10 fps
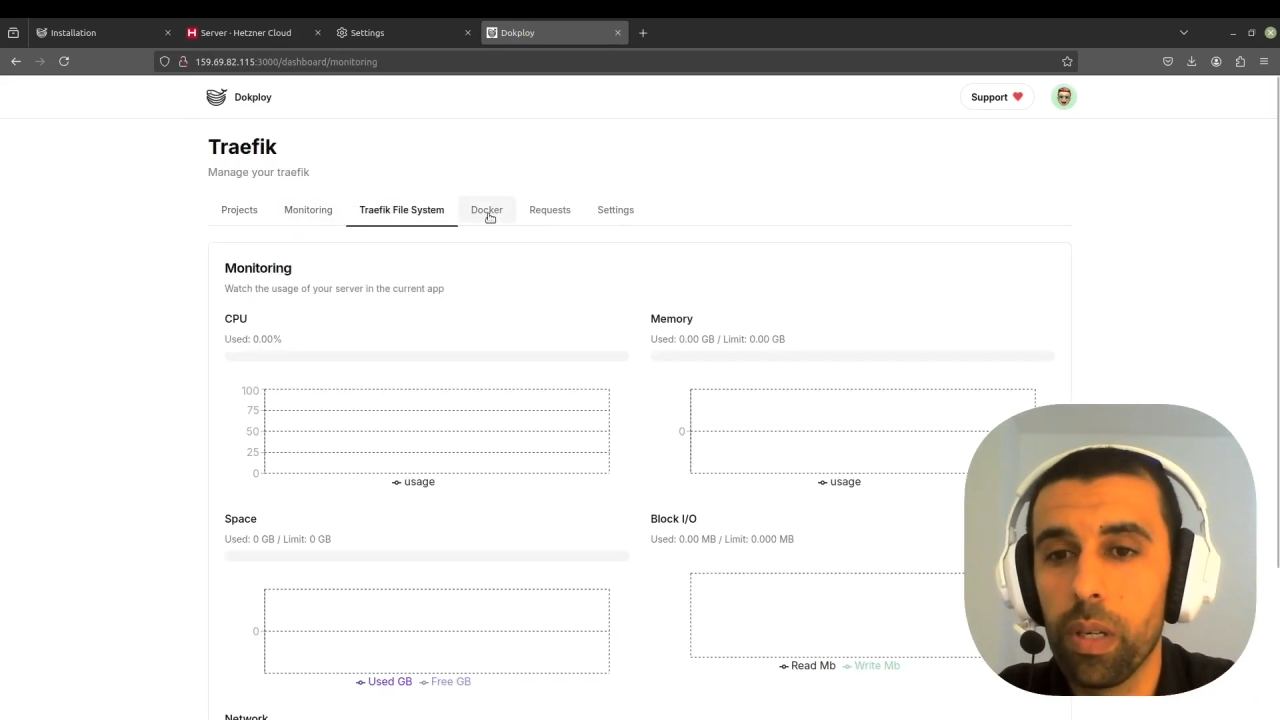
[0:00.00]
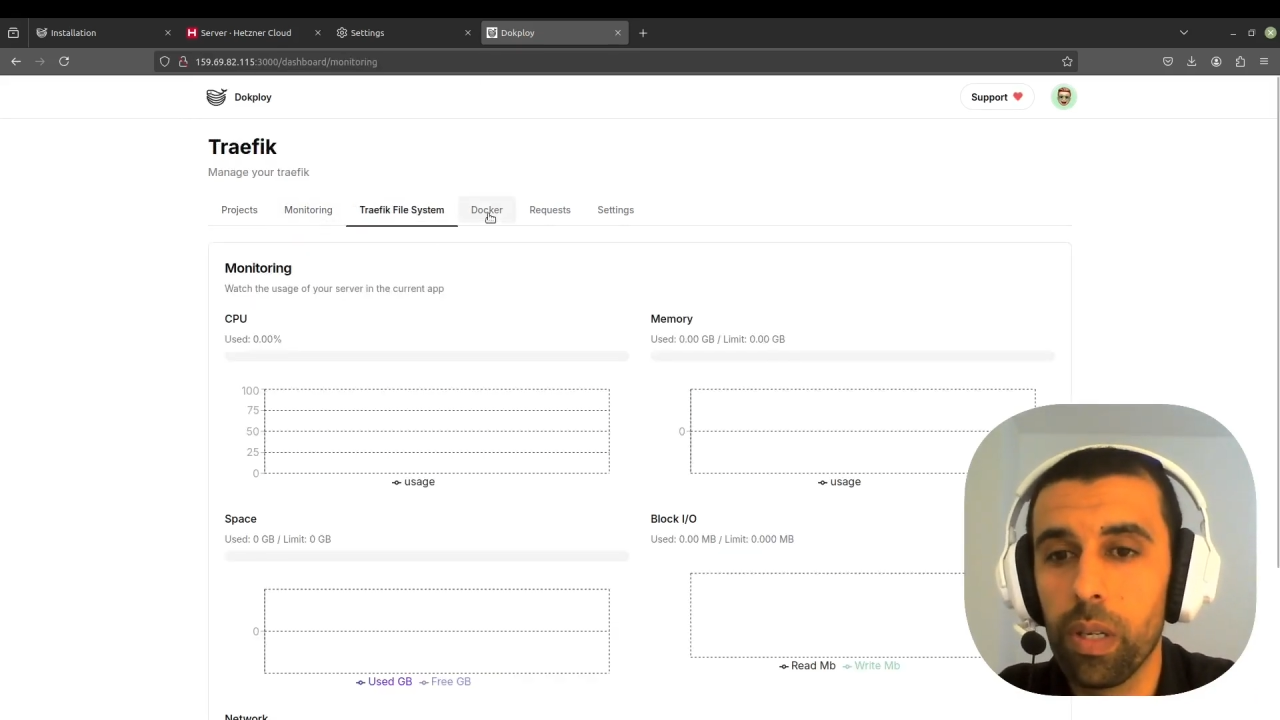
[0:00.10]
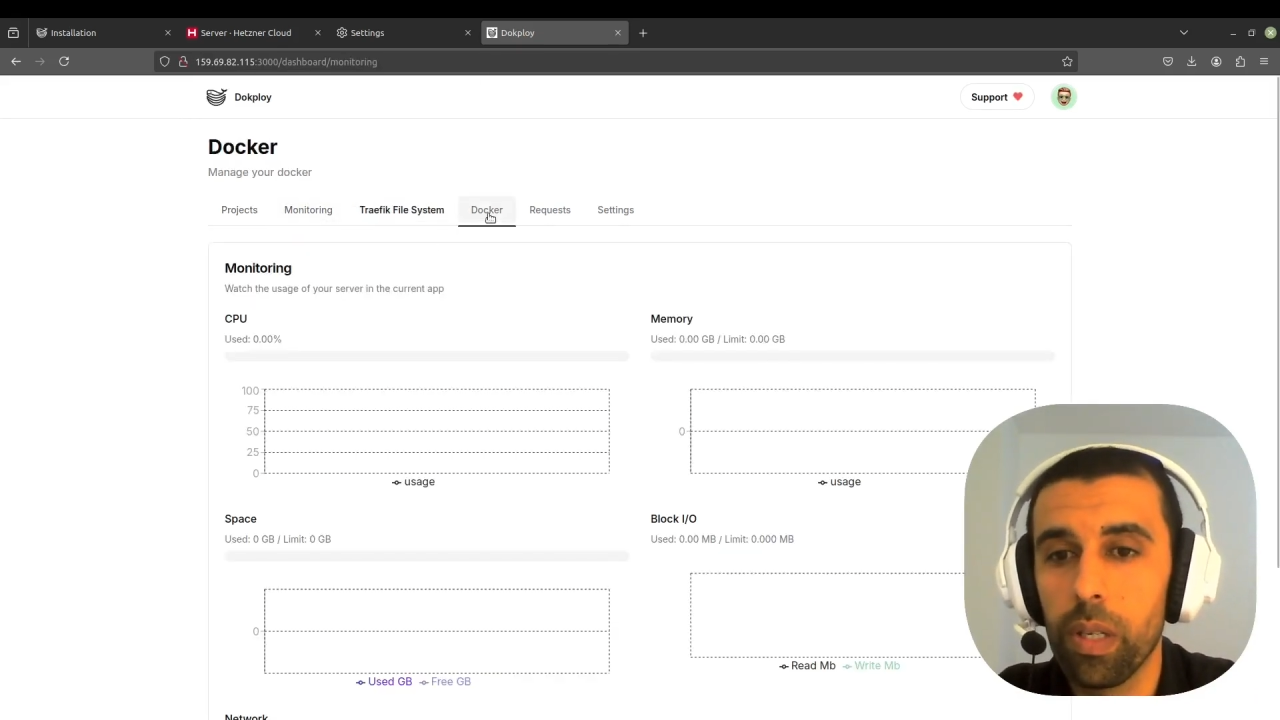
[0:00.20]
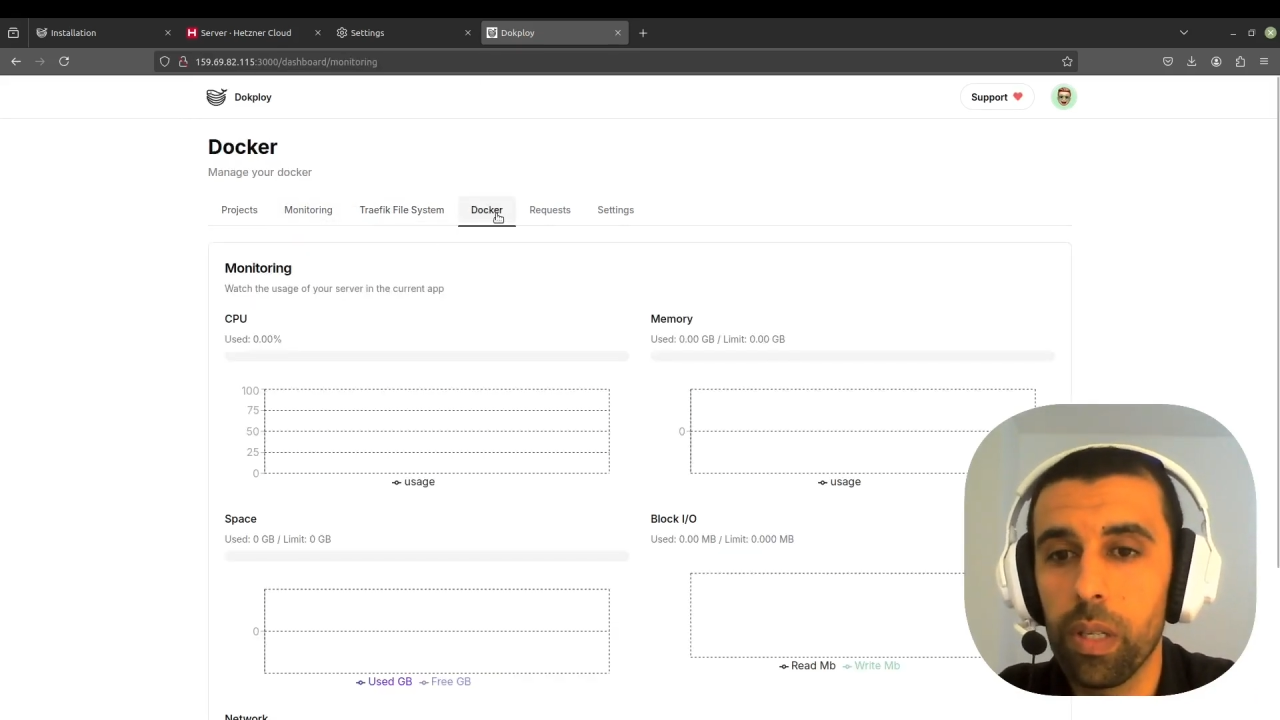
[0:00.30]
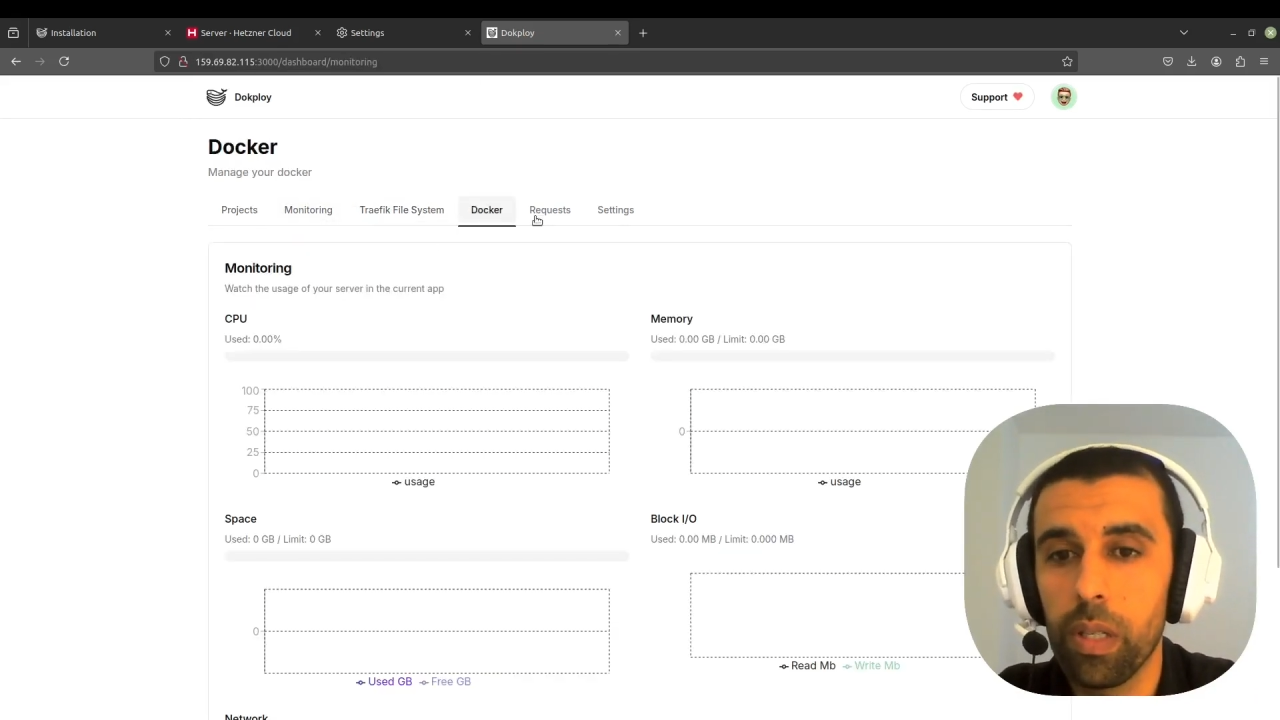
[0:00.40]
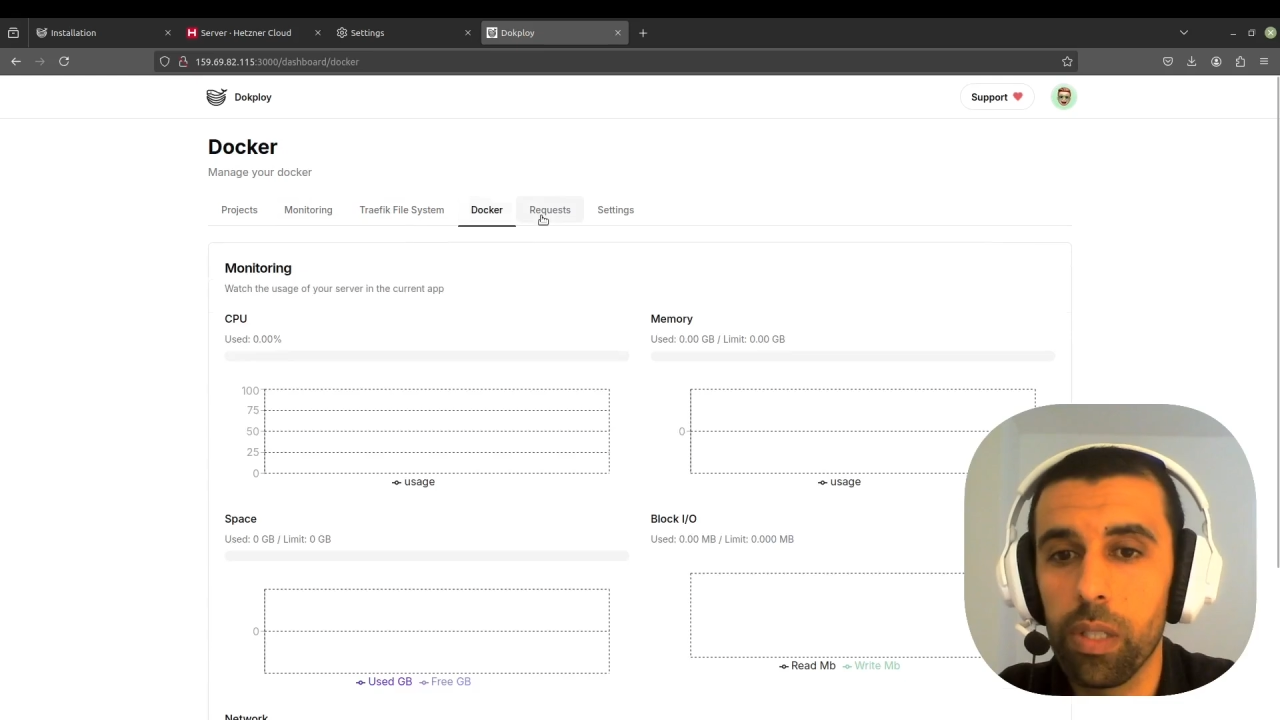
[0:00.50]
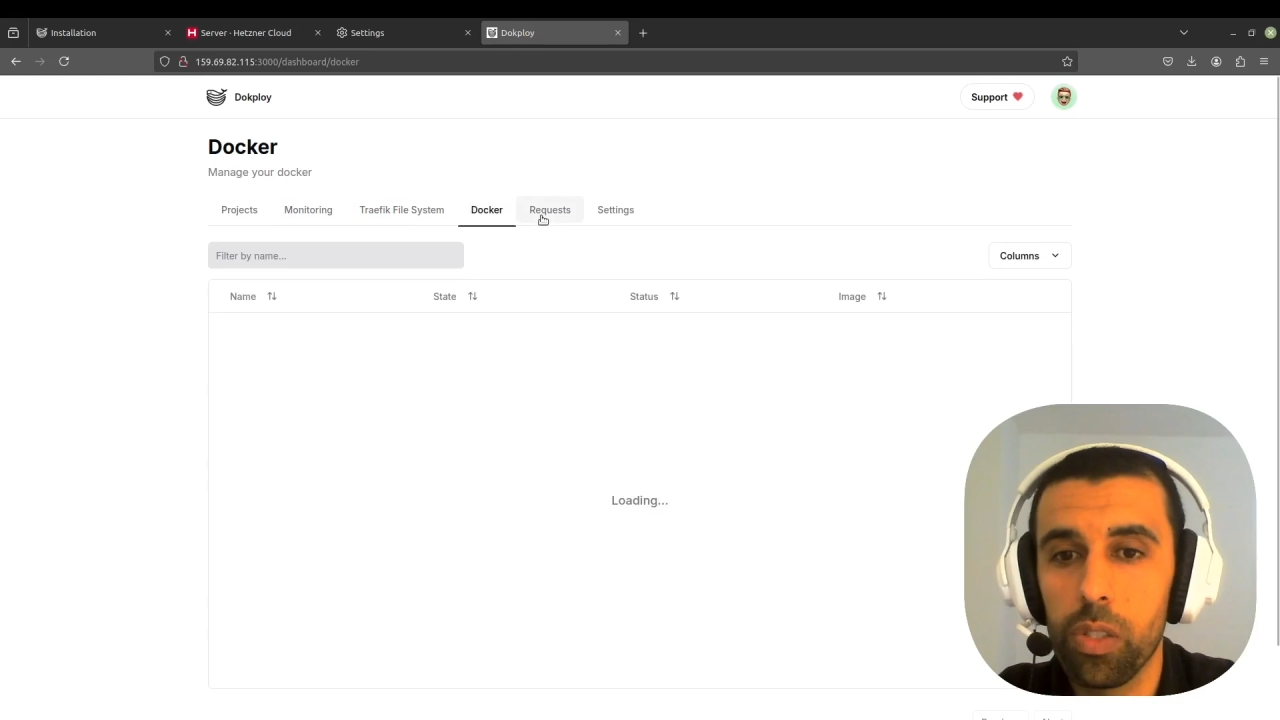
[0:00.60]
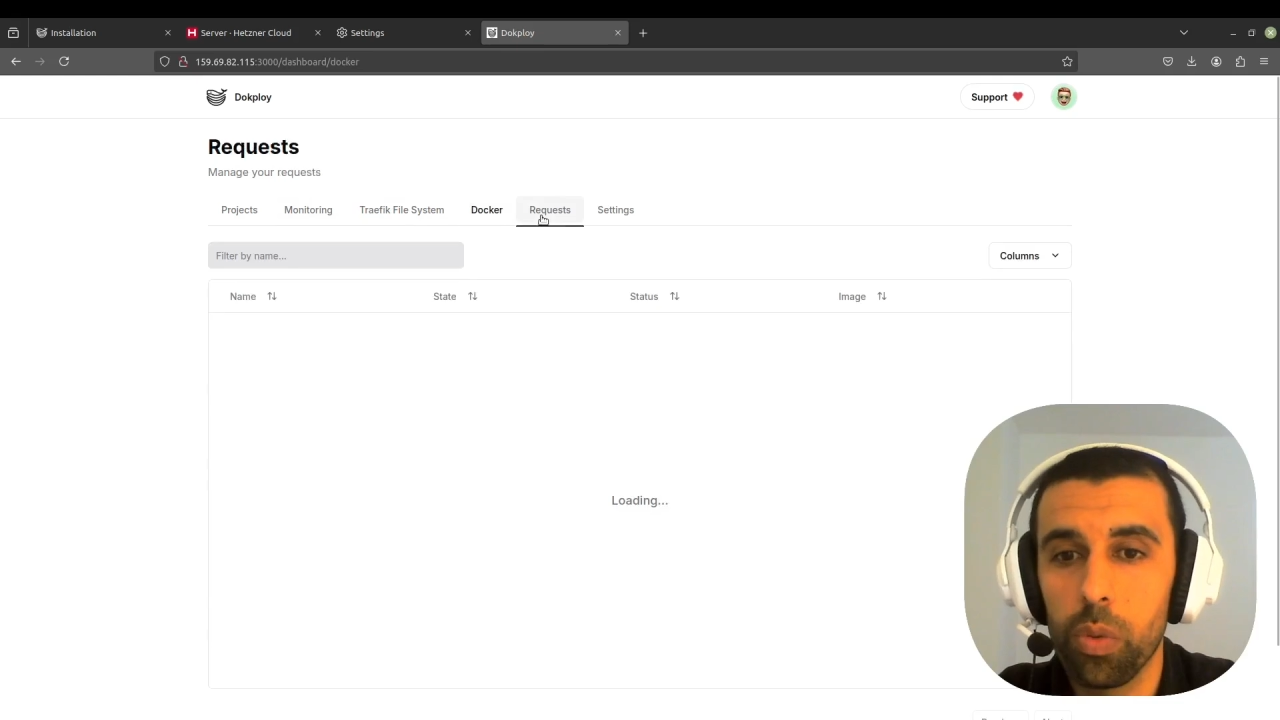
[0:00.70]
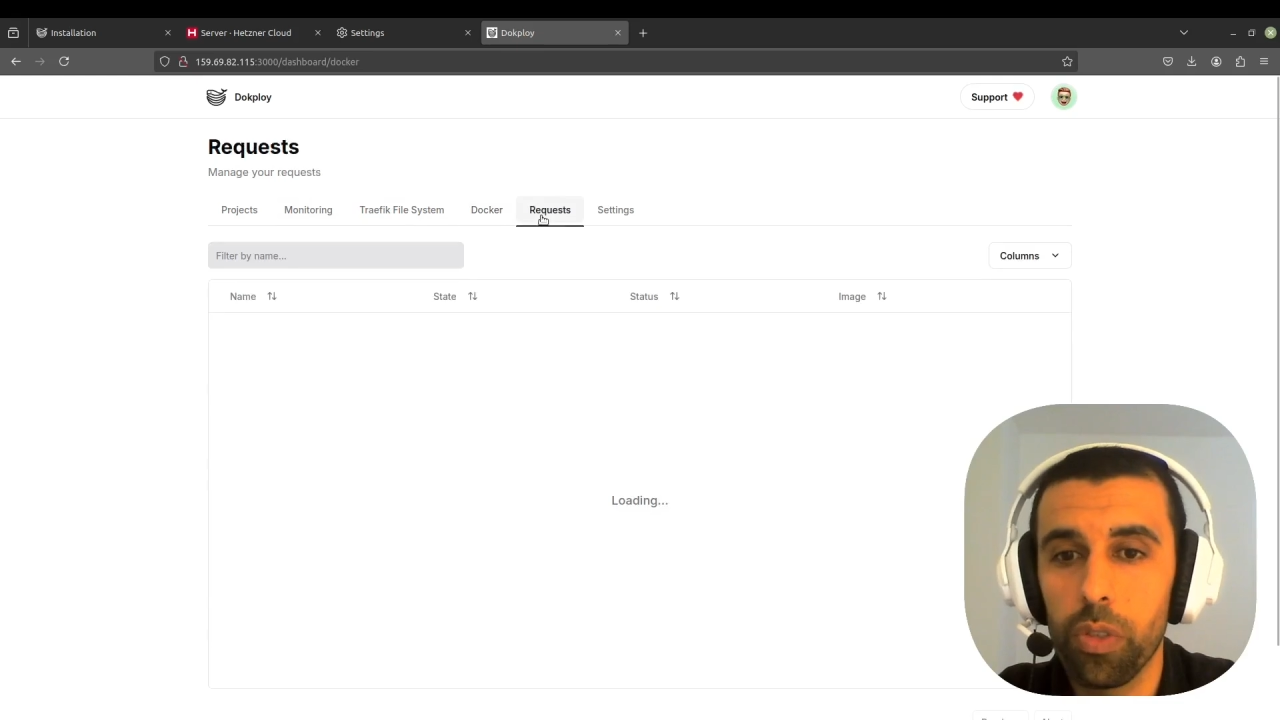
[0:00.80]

So